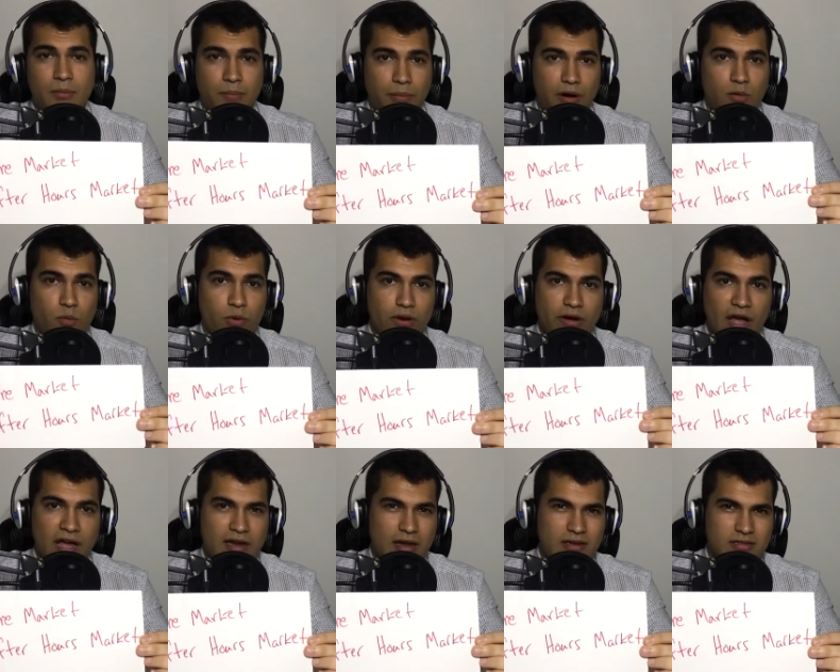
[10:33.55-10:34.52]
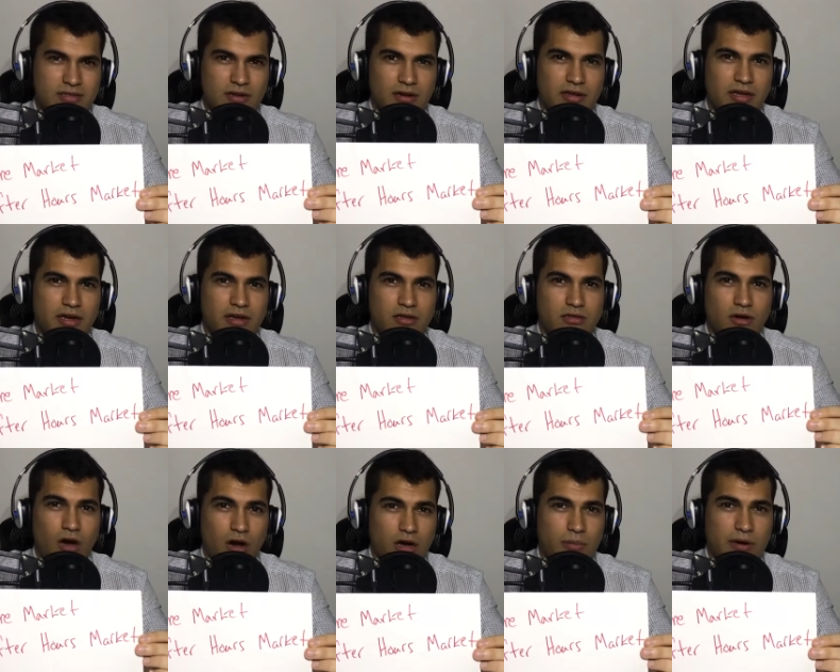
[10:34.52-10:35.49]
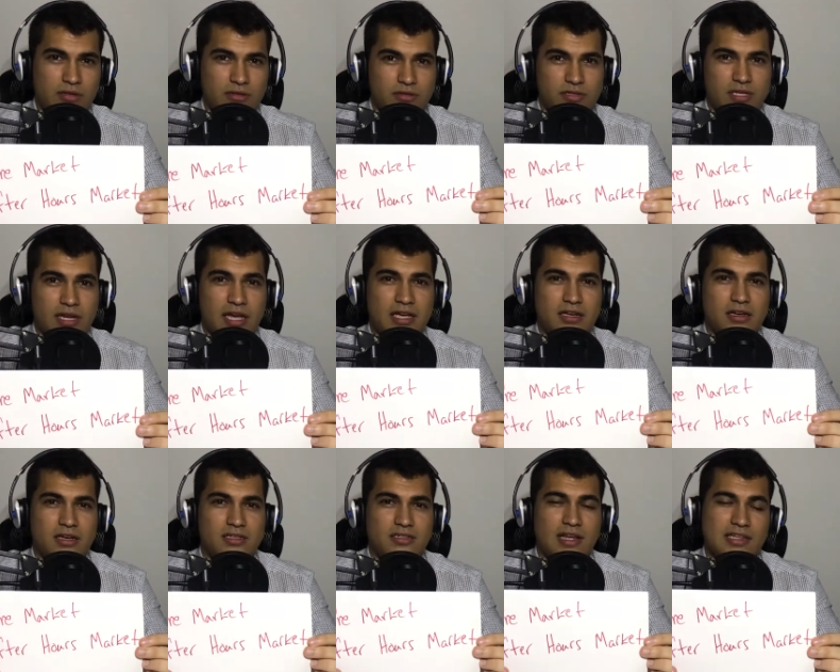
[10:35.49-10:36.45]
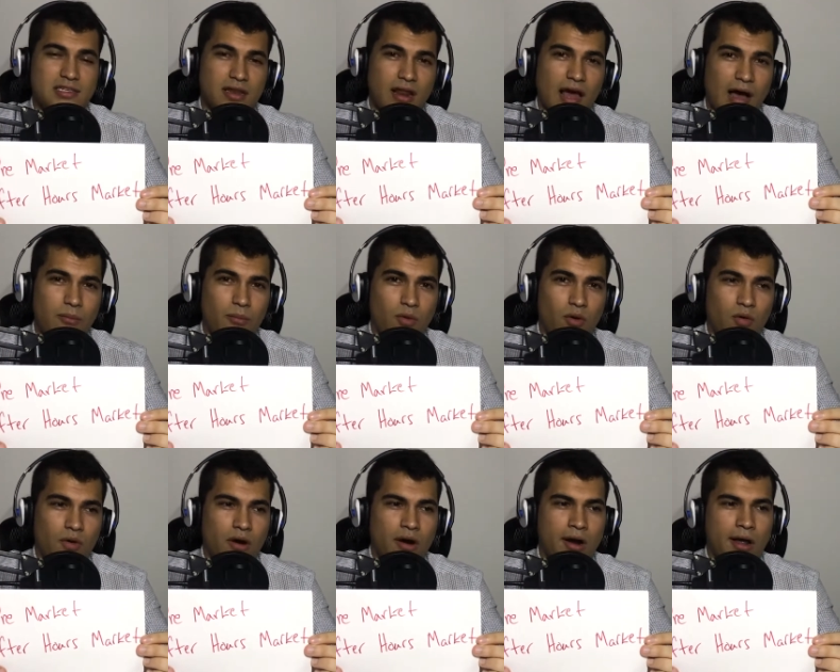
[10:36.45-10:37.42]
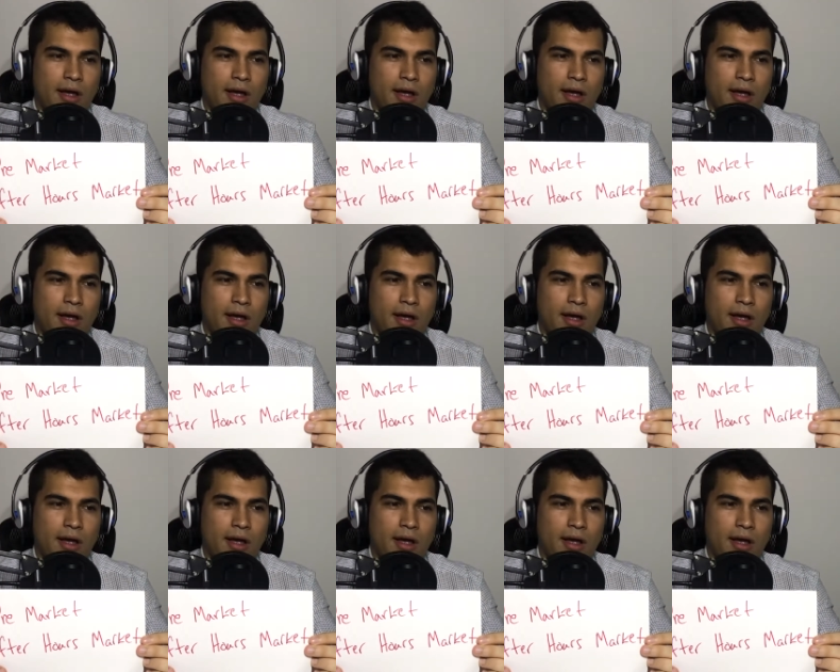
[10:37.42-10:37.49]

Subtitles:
but we're not necessarily going to talk about this today because that's a lot more.